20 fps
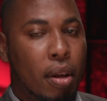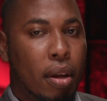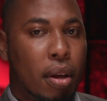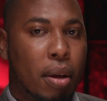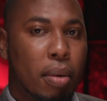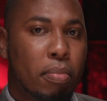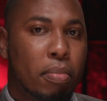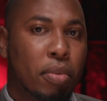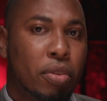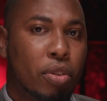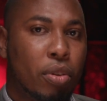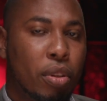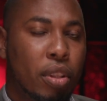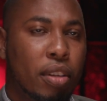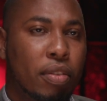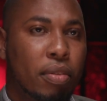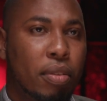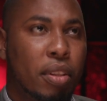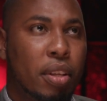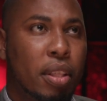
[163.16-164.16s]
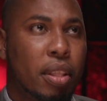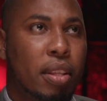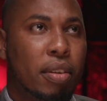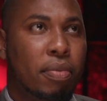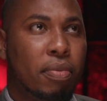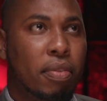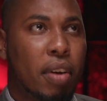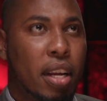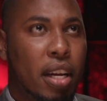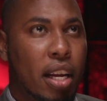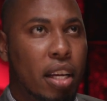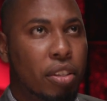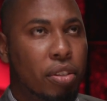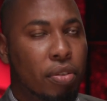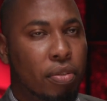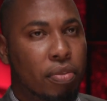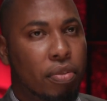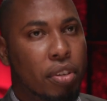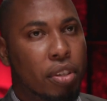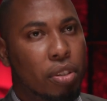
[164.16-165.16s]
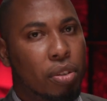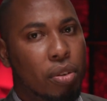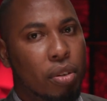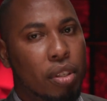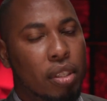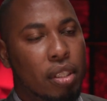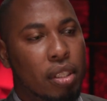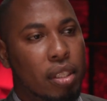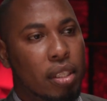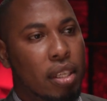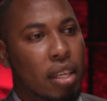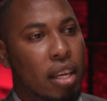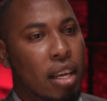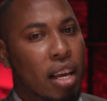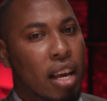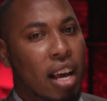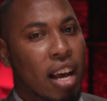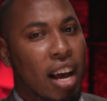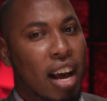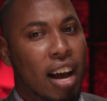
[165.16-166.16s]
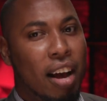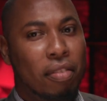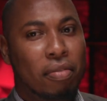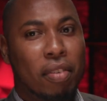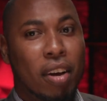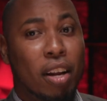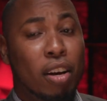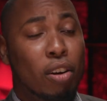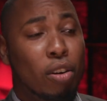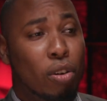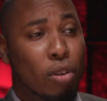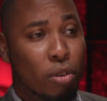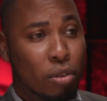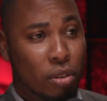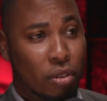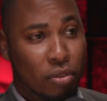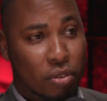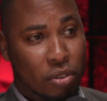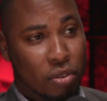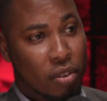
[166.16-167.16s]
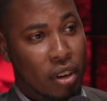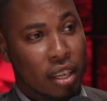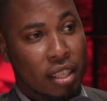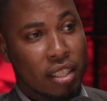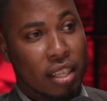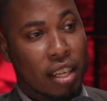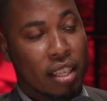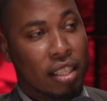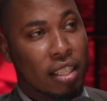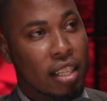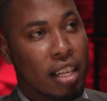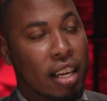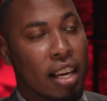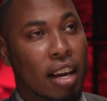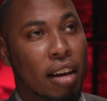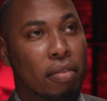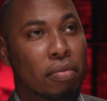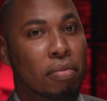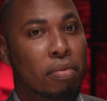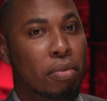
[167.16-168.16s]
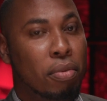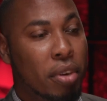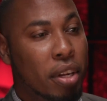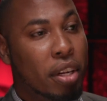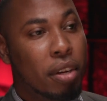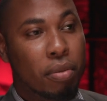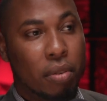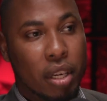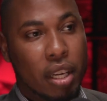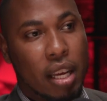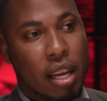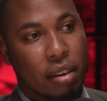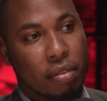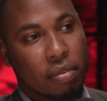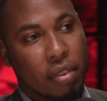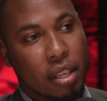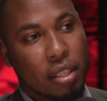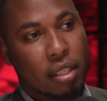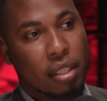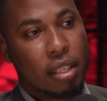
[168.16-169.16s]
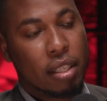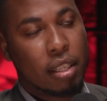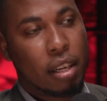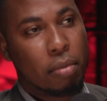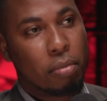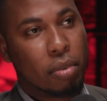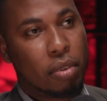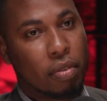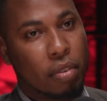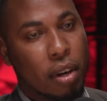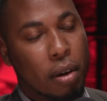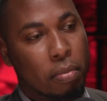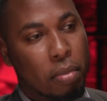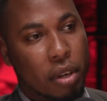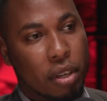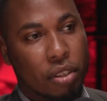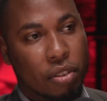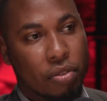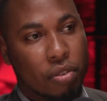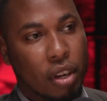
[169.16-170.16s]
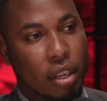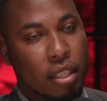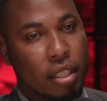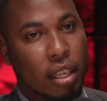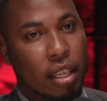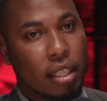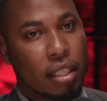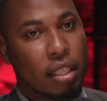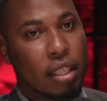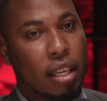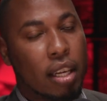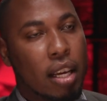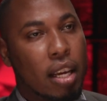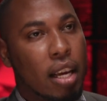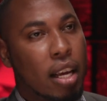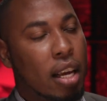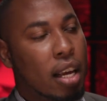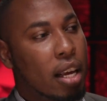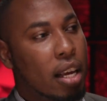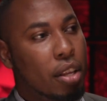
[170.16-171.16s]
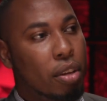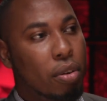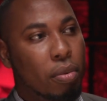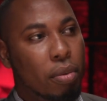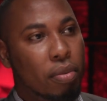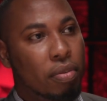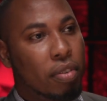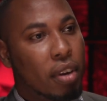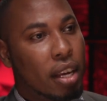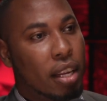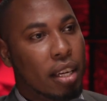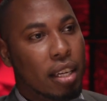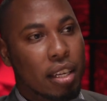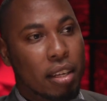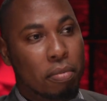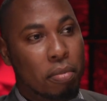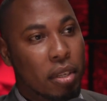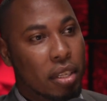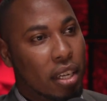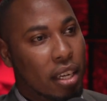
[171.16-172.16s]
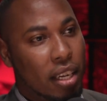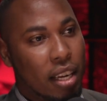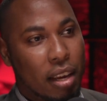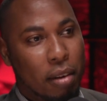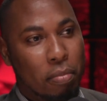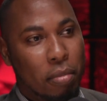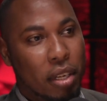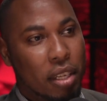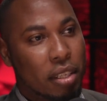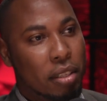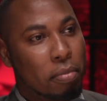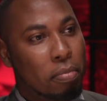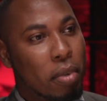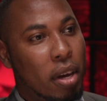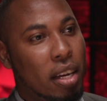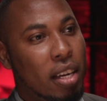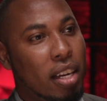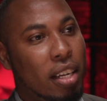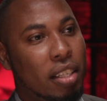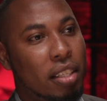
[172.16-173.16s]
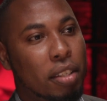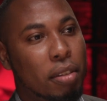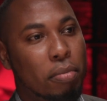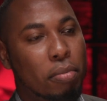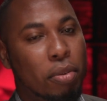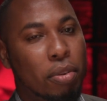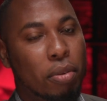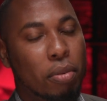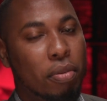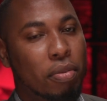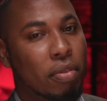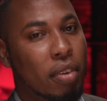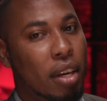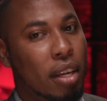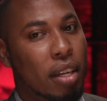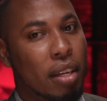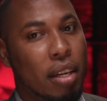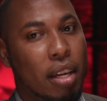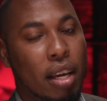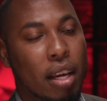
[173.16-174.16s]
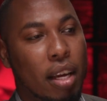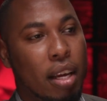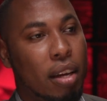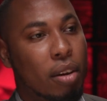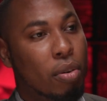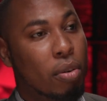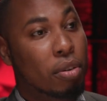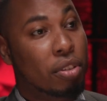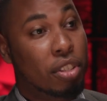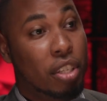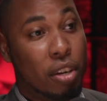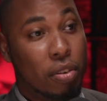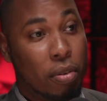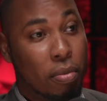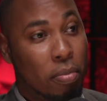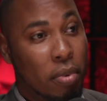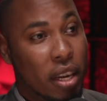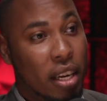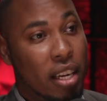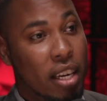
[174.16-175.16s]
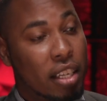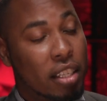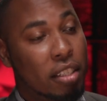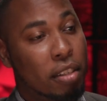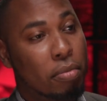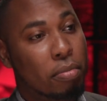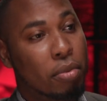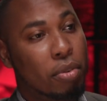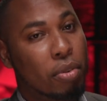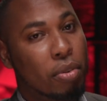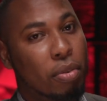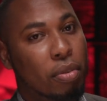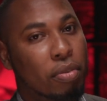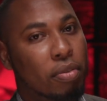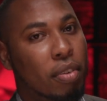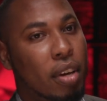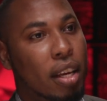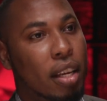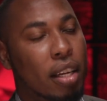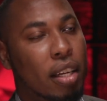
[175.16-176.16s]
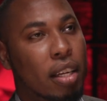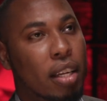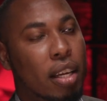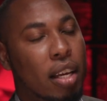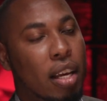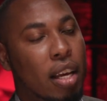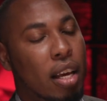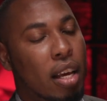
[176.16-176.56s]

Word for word: Um, so the, the, the financial free zones have a lot of structures. They have really really advanced in terms of company structures you will find limited liability partnerships, you'll find uh, or general partnerships, you'll find